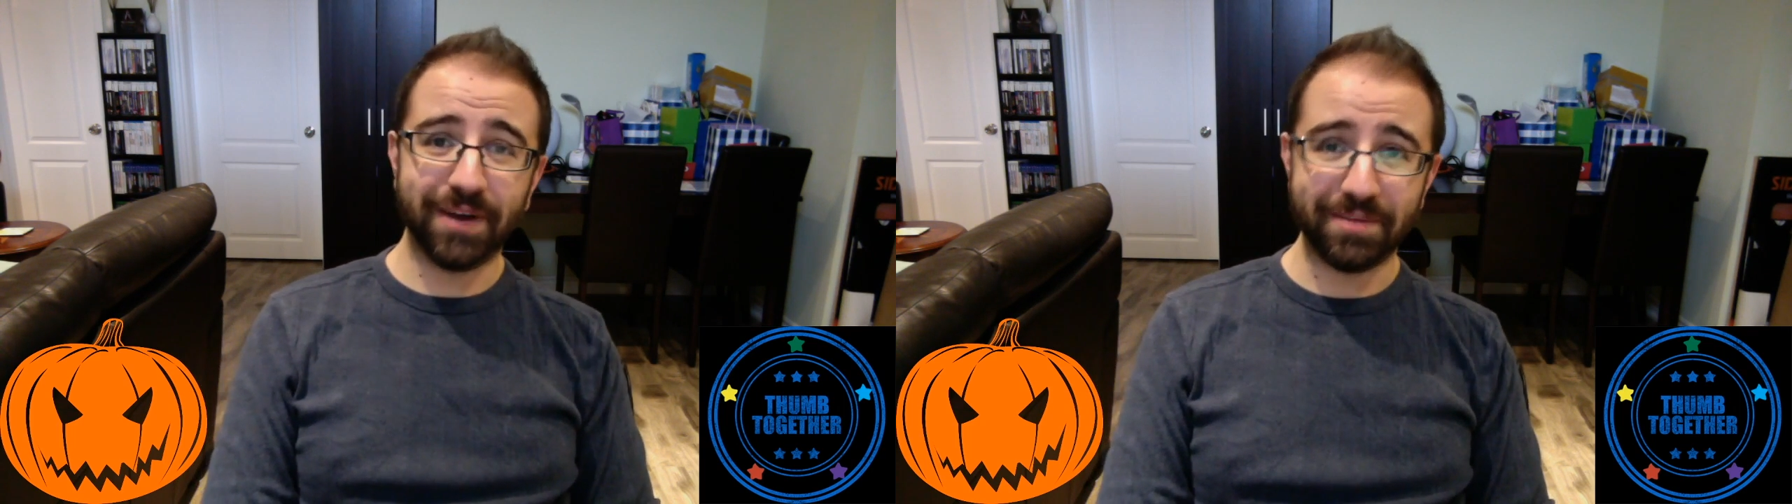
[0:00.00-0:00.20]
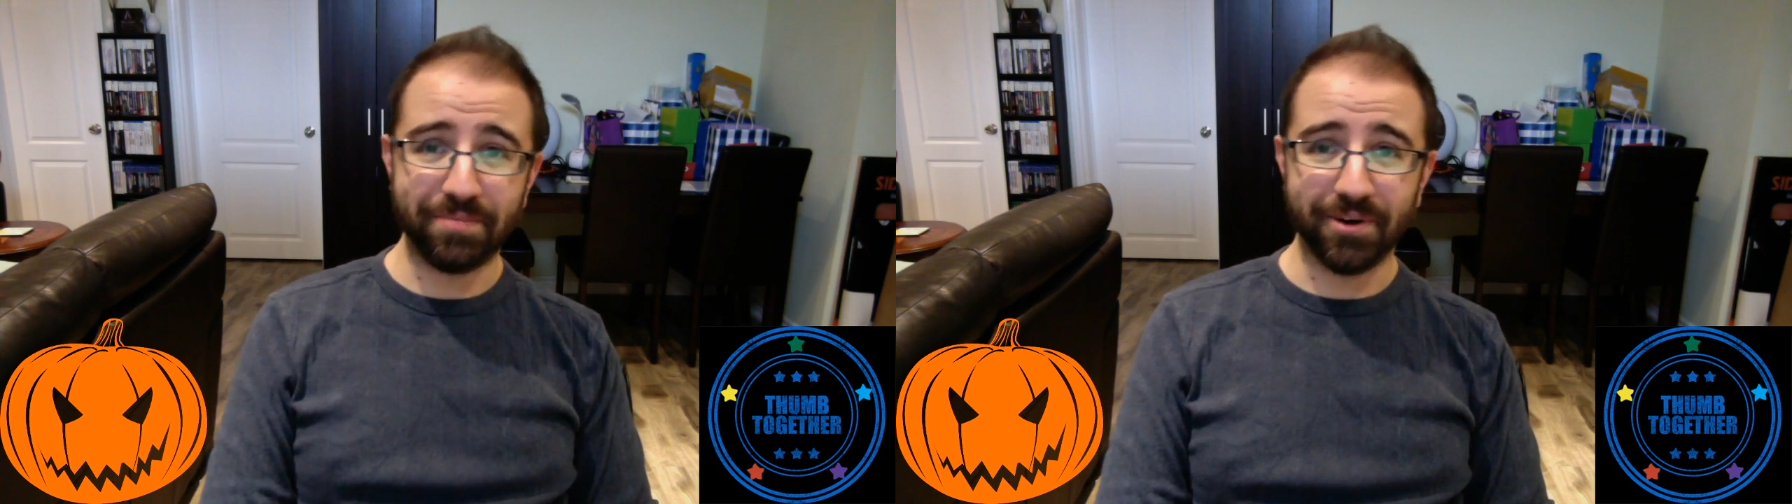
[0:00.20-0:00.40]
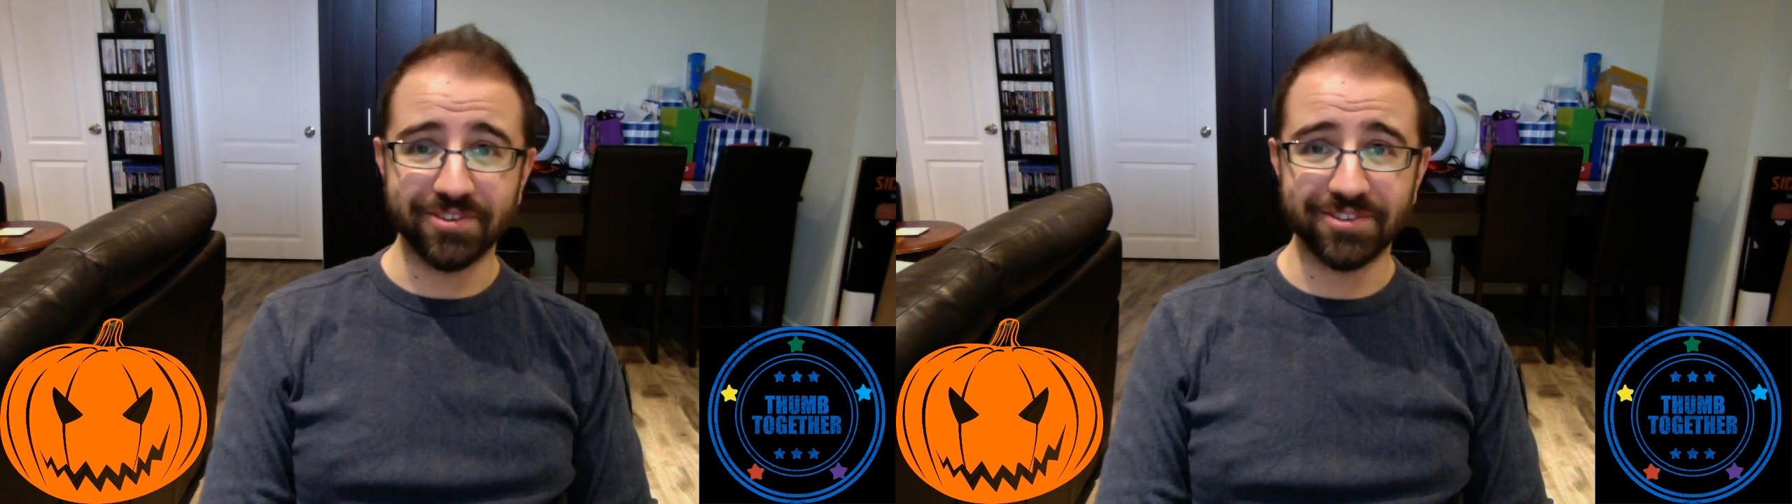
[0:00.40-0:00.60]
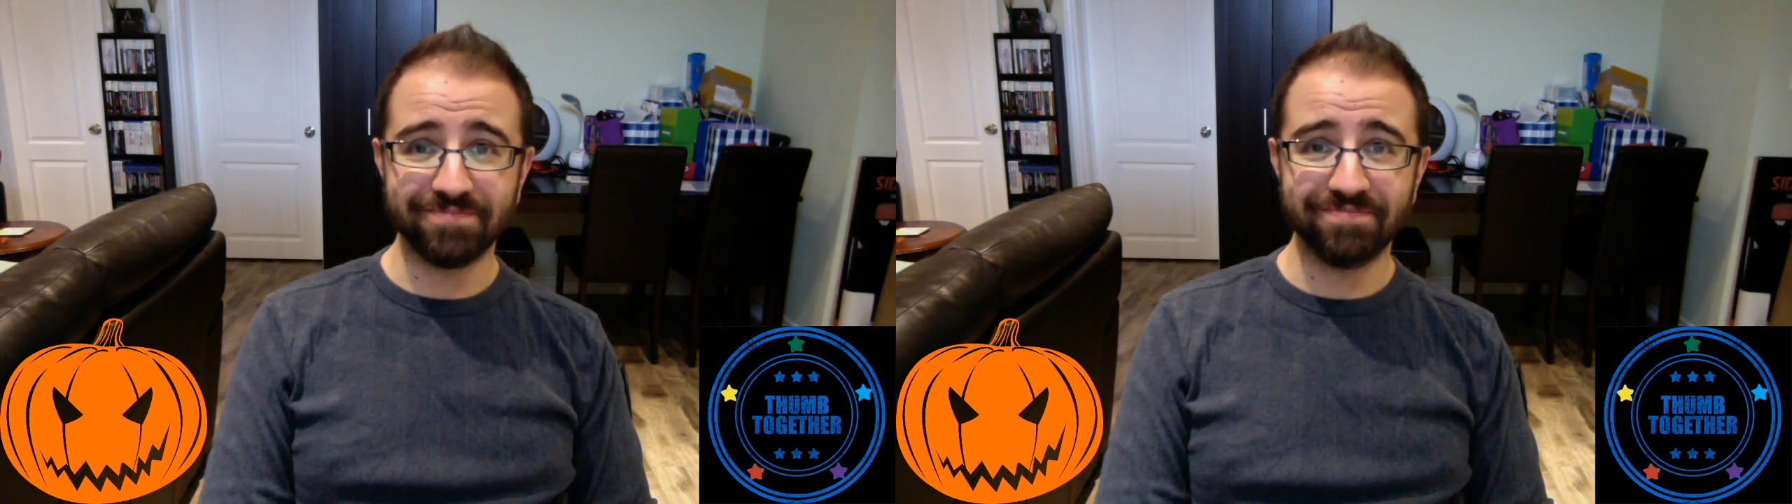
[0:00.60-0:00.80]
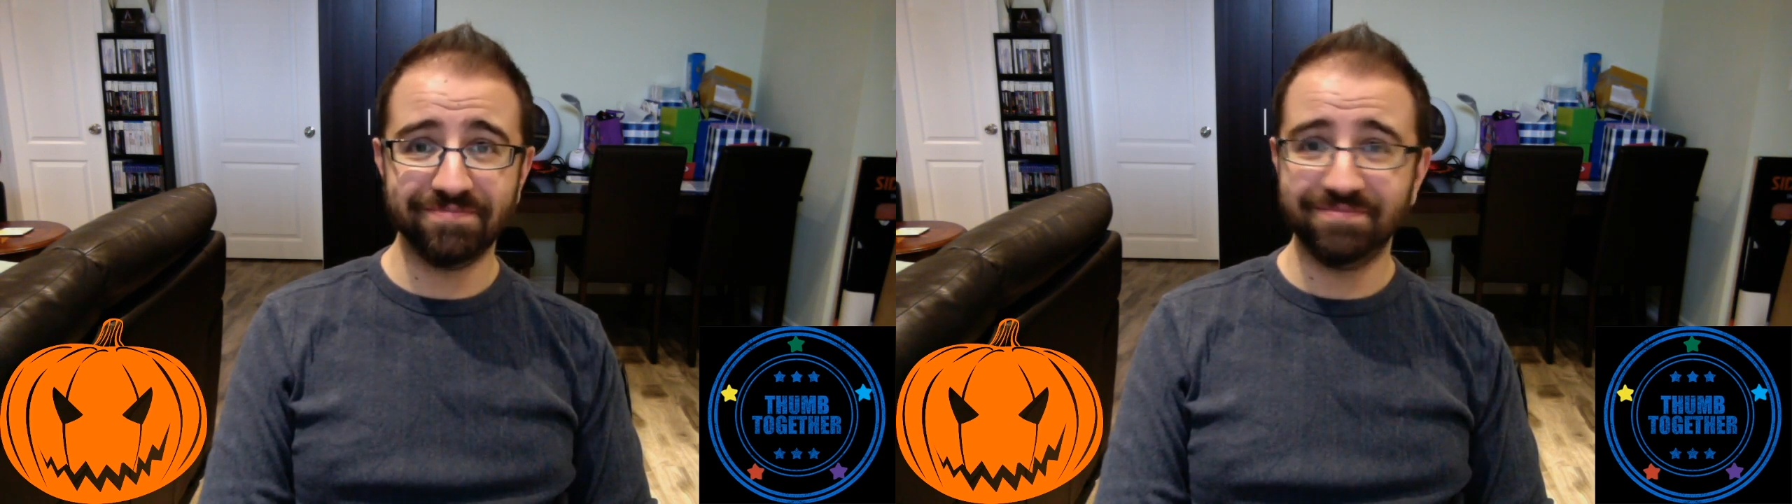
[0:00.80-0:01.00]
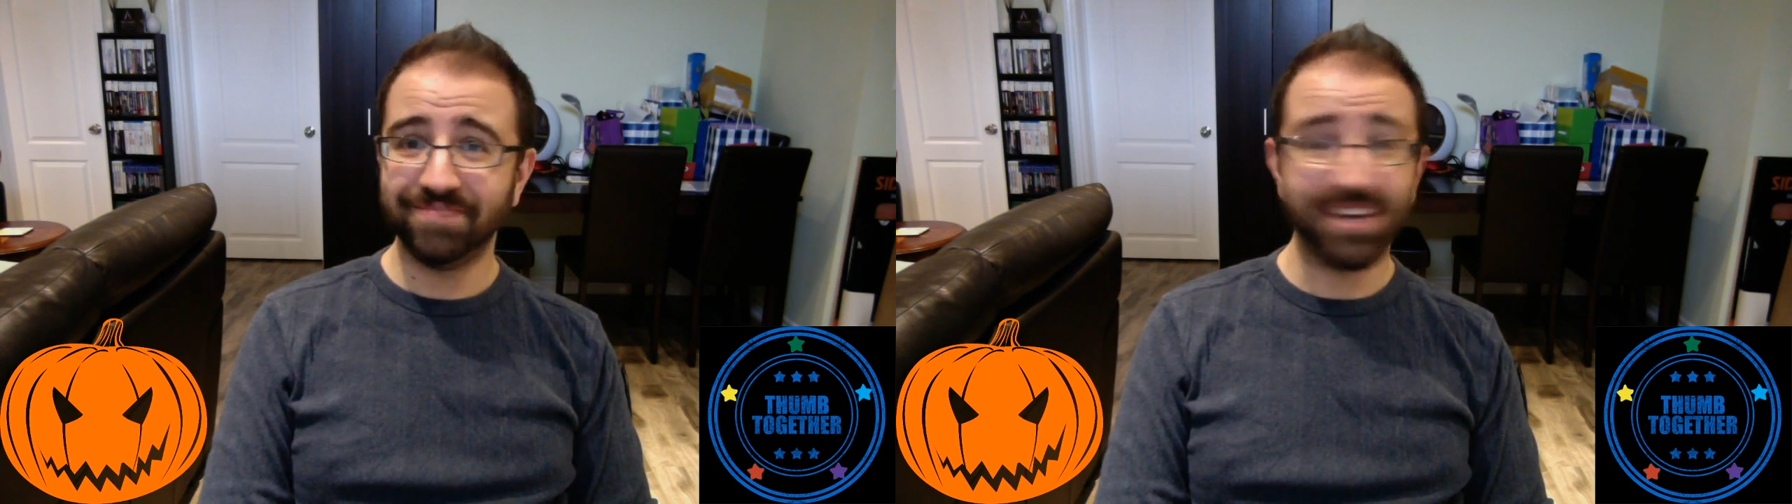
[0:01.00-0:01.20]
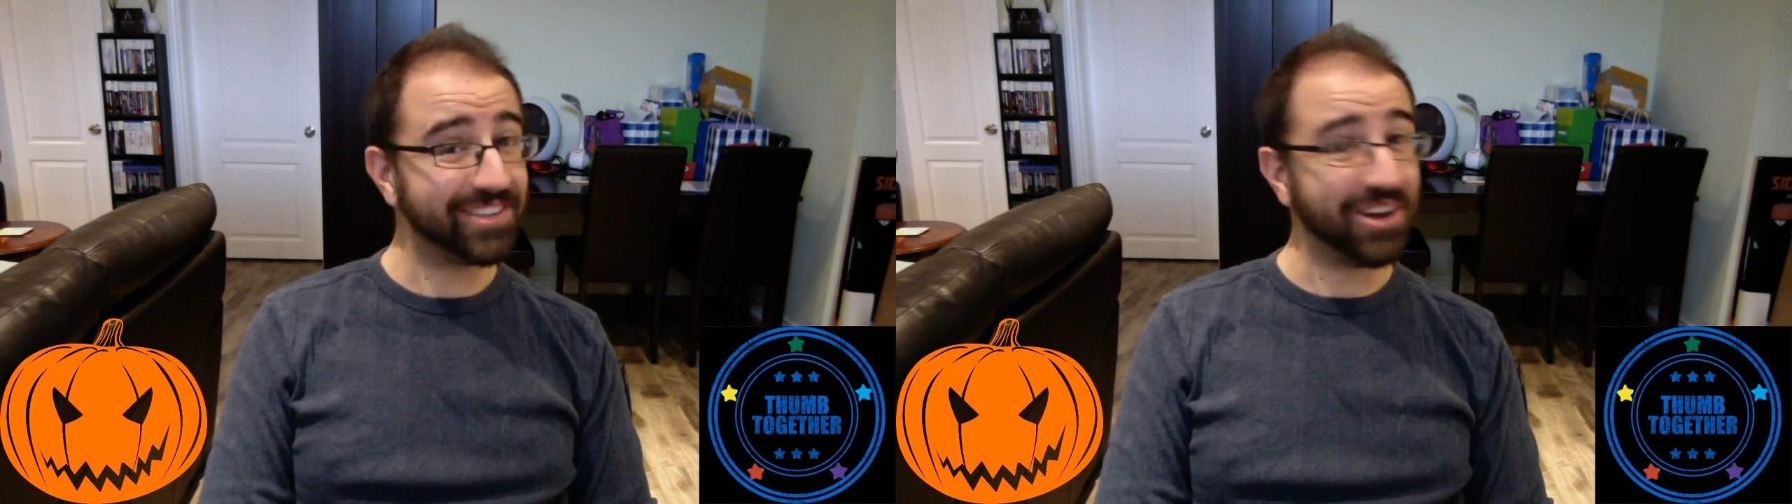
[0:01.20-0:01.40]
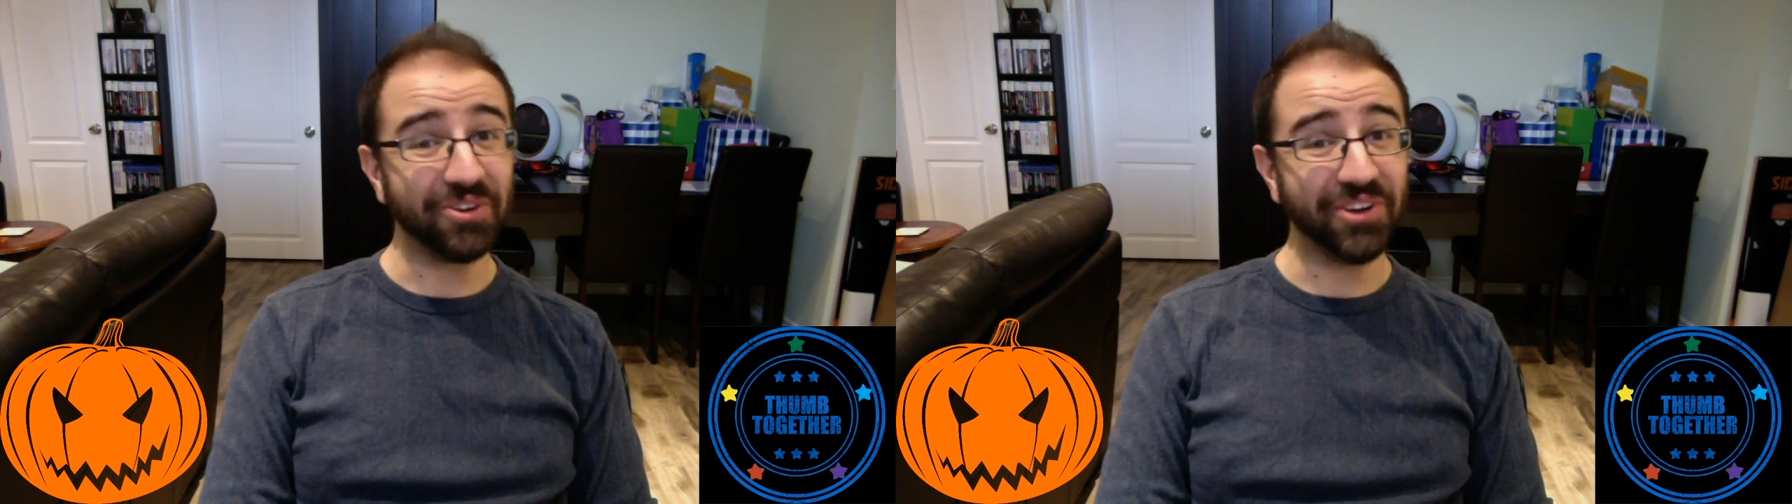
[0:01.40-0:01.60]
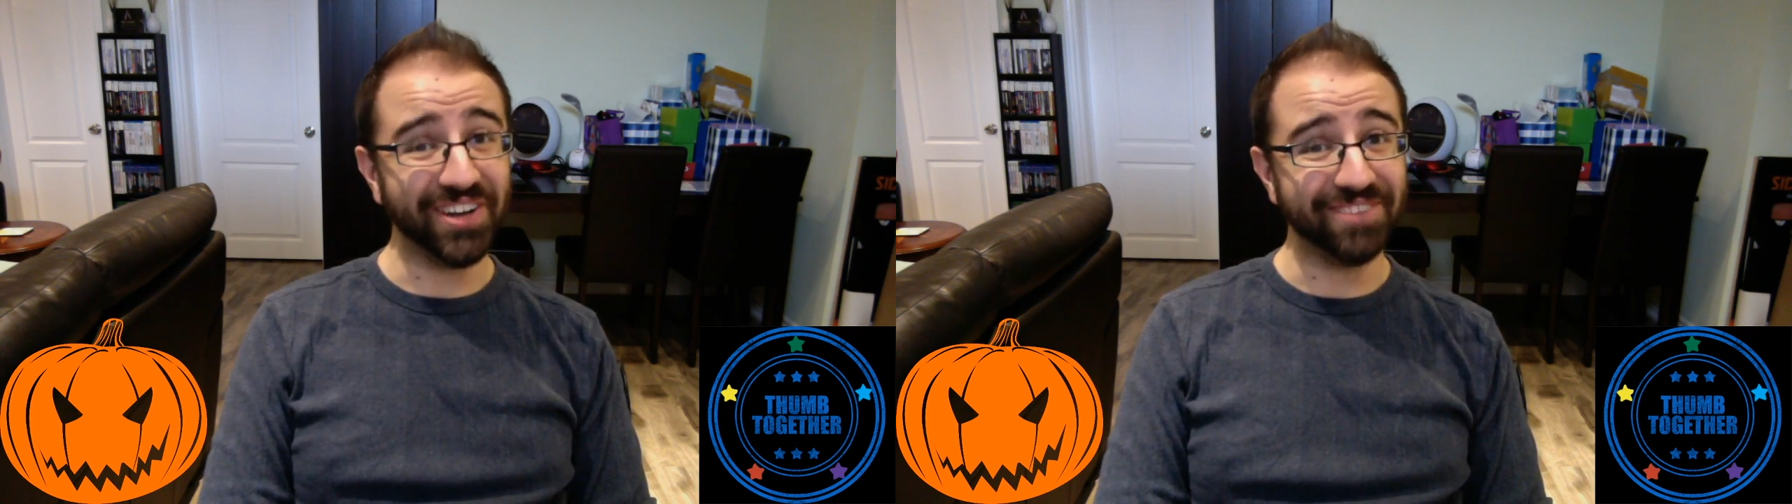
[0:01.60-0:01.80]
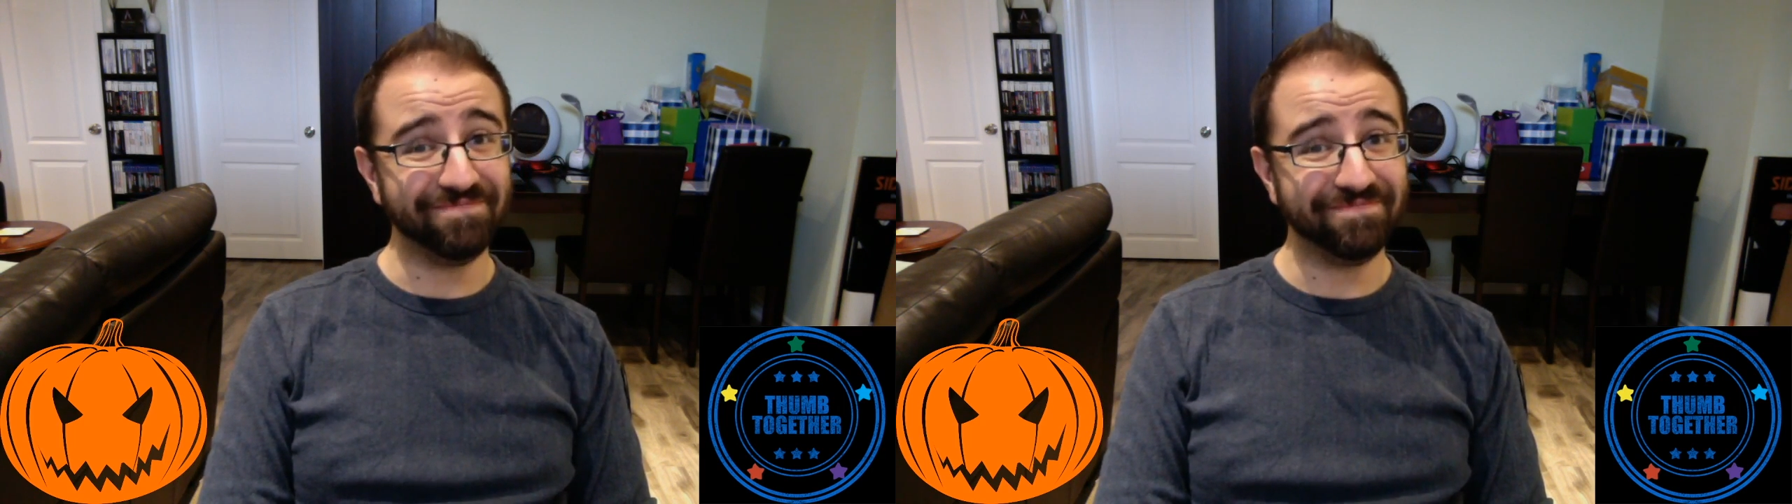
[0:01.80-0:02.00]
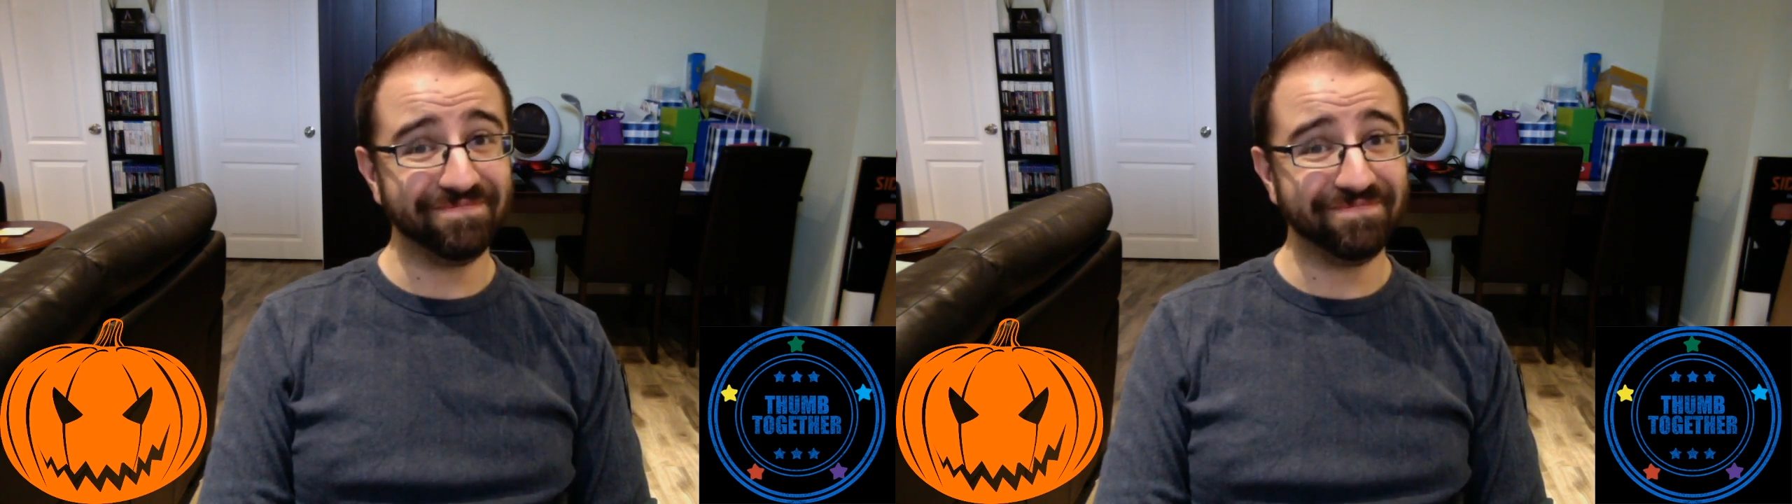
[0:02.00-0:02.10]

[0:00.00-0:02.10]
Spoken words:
body parts. It's all good.